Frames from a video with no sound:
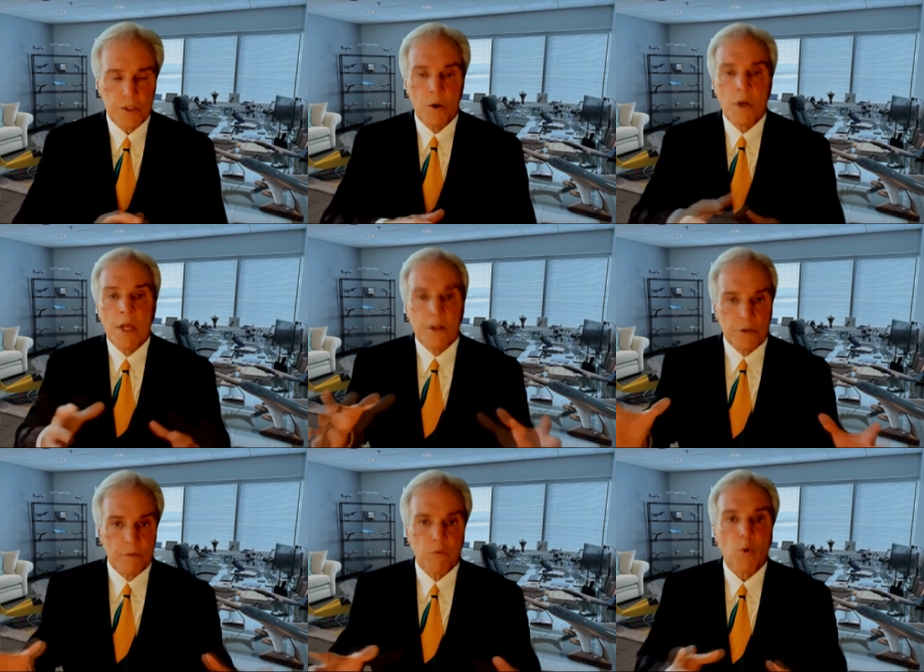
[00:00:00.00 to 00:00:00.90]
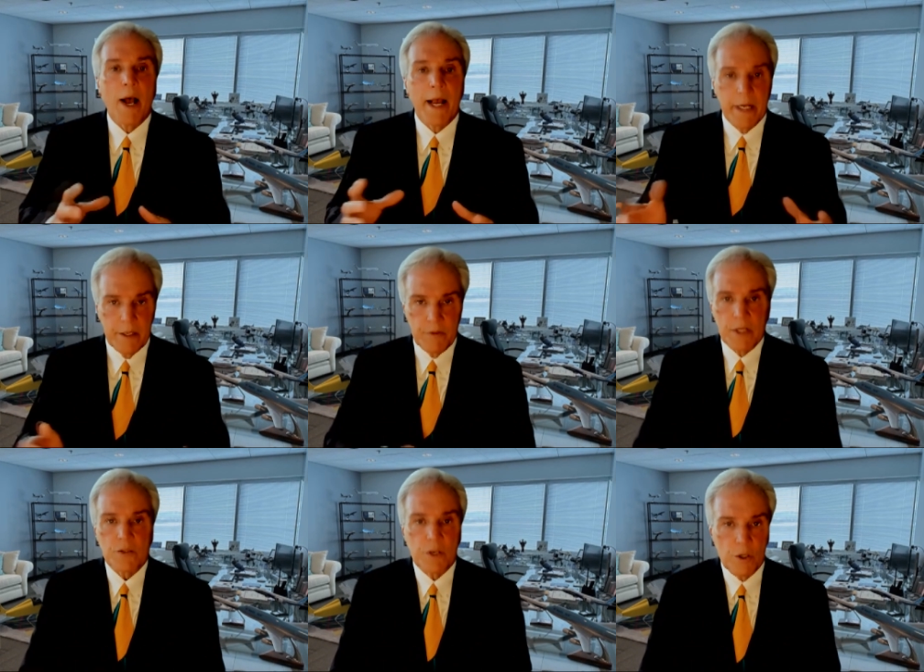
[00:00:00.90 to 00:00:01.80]
So there's a variety of
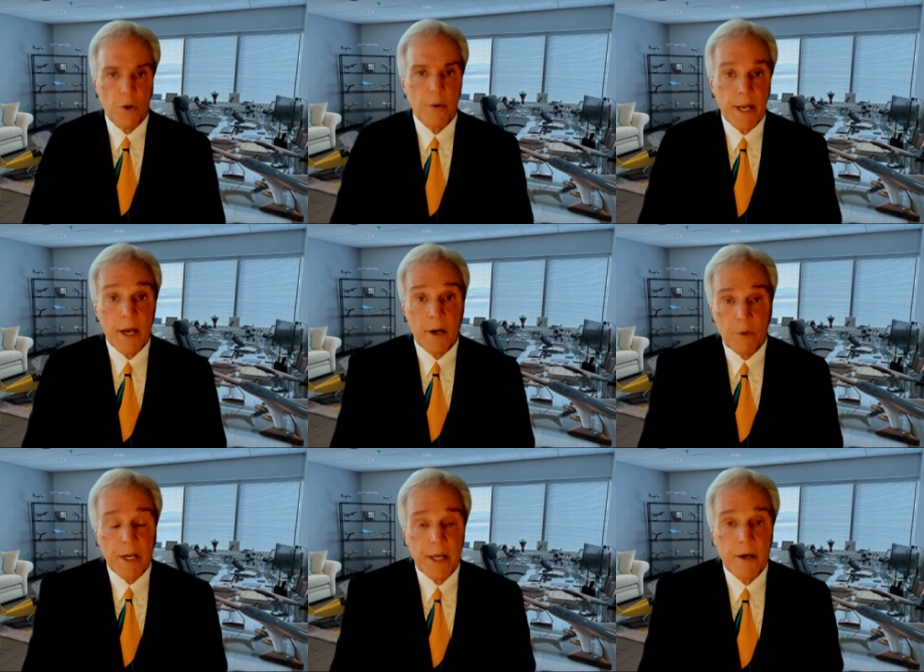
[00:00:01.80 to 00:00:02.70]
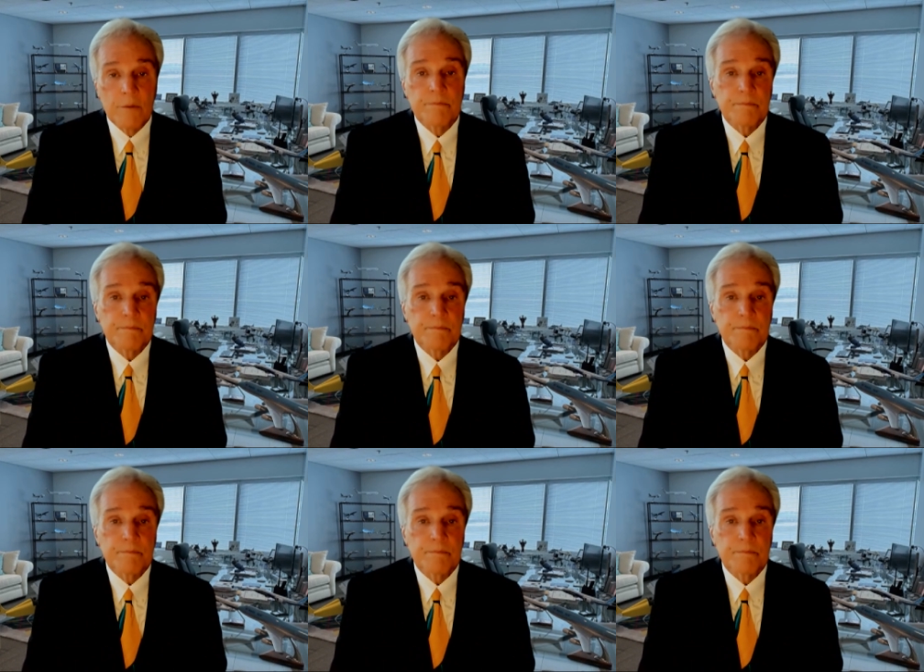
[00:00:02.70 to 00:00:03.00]
things that are going on right now.